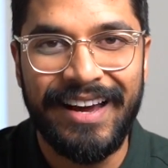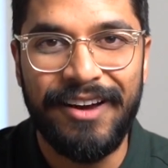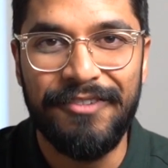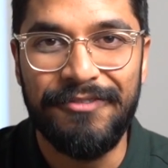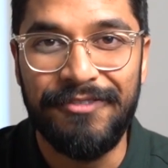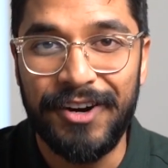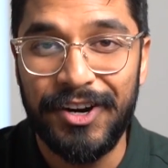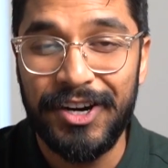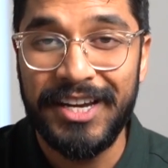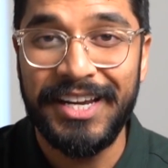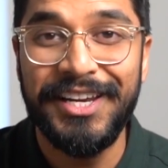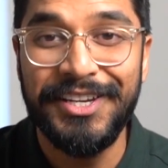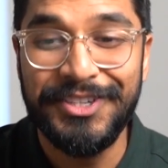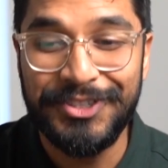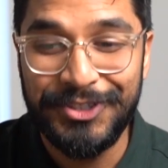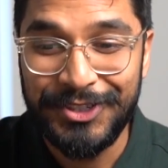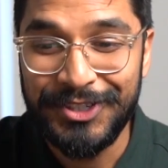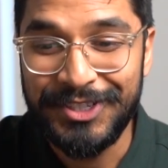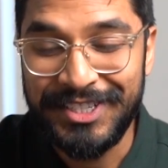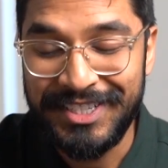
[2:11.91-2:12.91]
a very
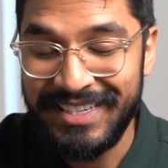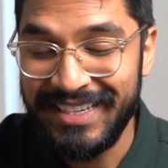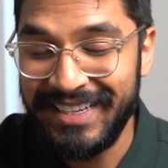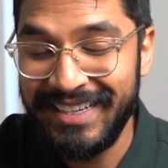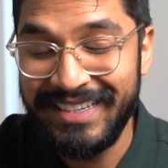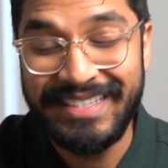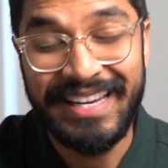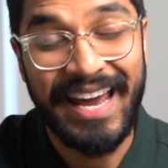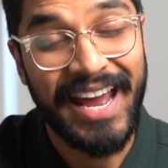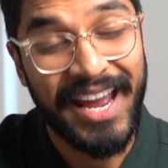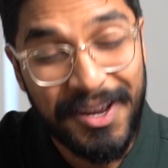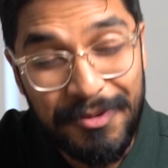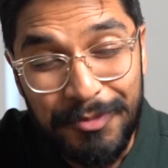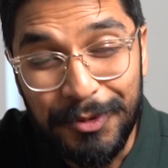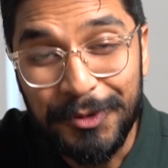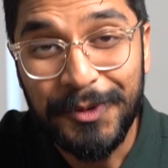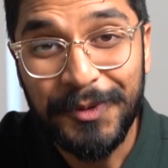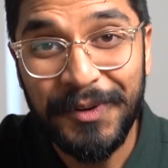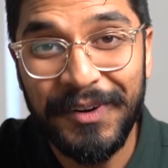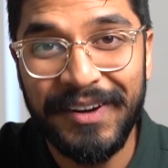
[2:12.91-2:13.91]
interesting
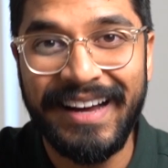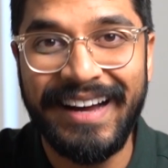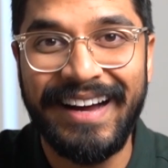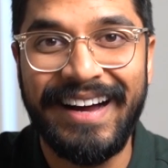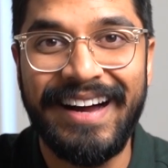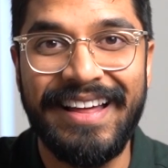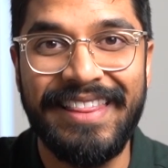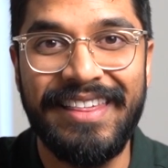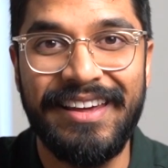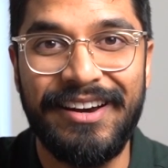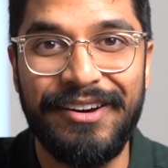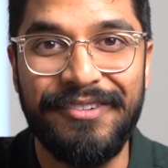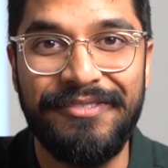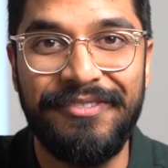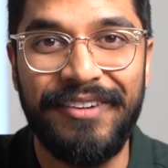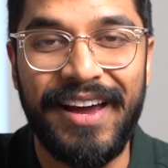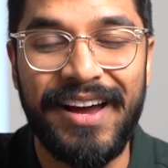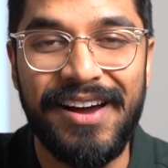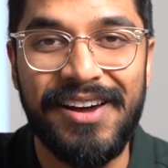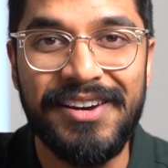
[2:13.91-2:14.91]
table that I
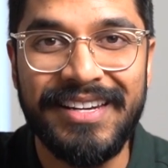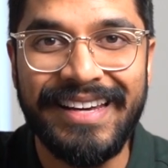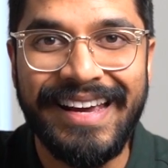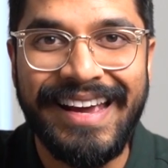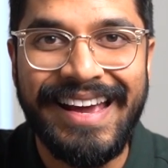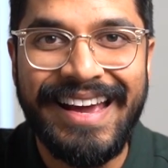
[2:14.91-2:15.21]
found.